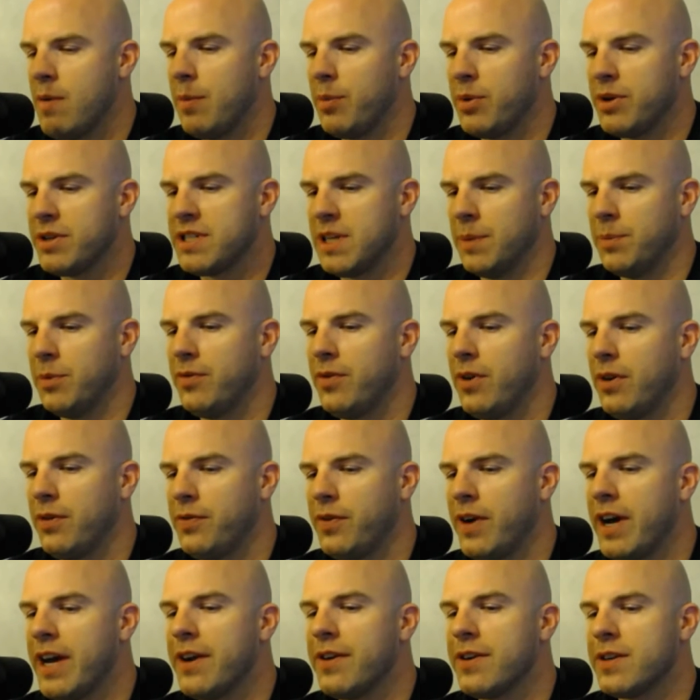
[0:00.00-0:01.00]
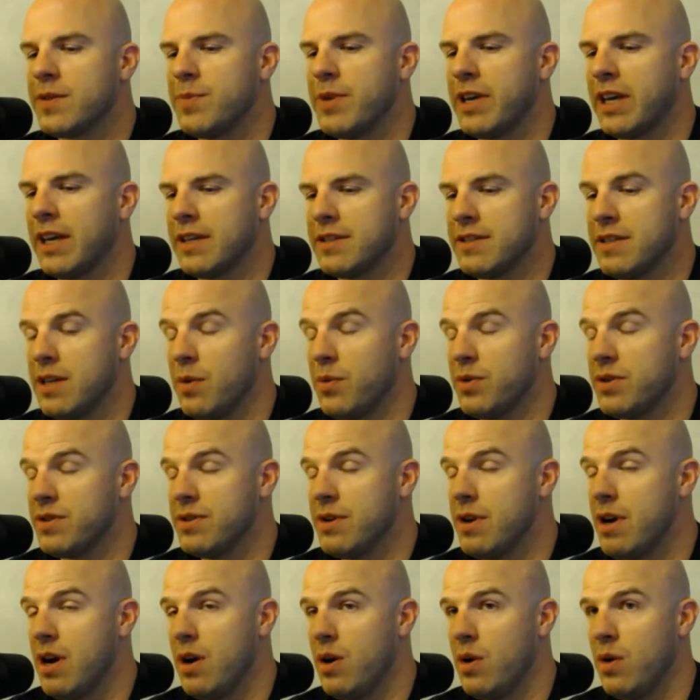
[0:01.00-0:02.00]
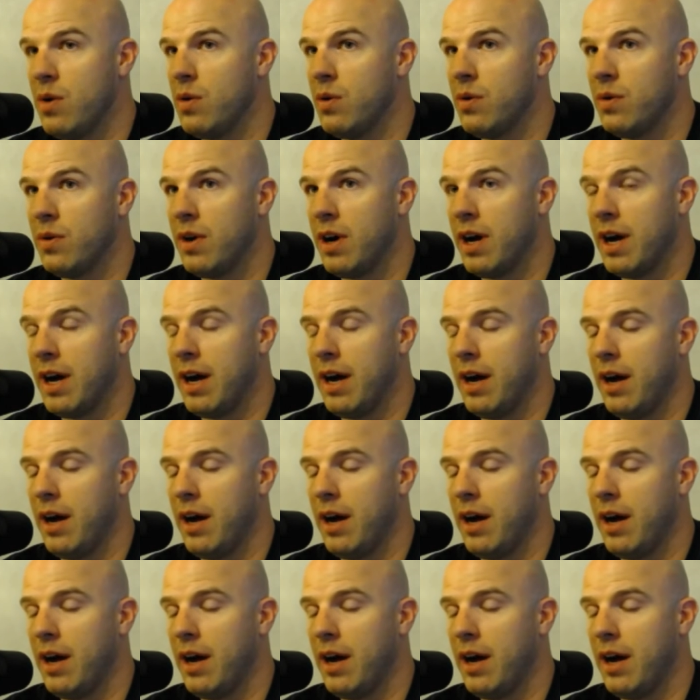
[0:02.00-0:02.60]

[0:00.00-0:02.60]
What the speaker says: I remember some of our fighters, because there was no